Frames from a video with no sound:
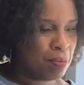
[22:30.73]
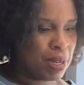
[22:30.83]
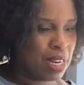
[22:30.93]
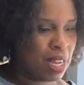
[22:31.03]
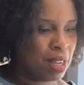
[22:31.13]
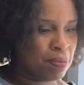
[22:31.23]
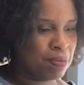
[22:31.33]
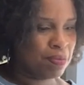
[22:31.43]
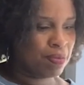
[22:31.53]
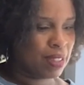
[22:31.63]
But
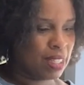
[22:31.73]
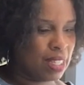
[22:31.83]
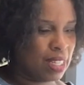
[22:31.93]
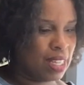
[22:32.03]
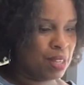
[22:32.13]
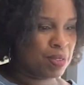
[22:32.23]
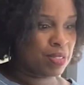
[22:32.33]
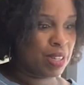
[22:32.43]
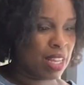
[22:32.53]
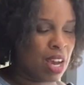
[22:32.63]
um, he
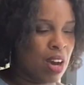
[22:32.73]
was really